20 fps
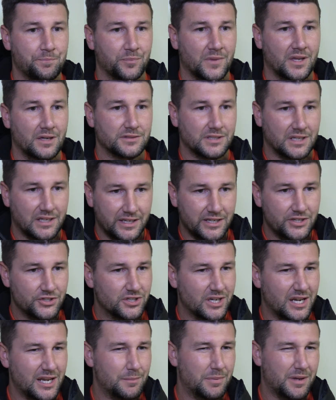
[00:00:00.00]
It was a clean
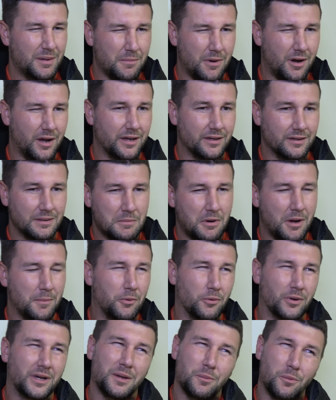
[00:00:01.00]
sheet, but in my
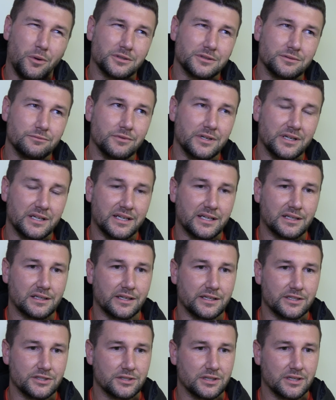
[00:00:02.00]
book it wasn't really a
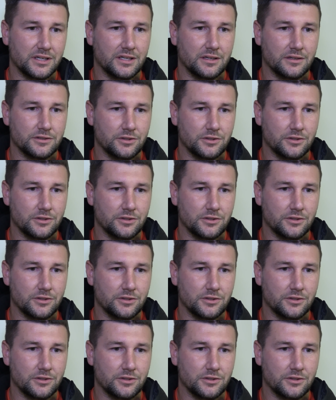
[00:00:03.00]
clean sheet.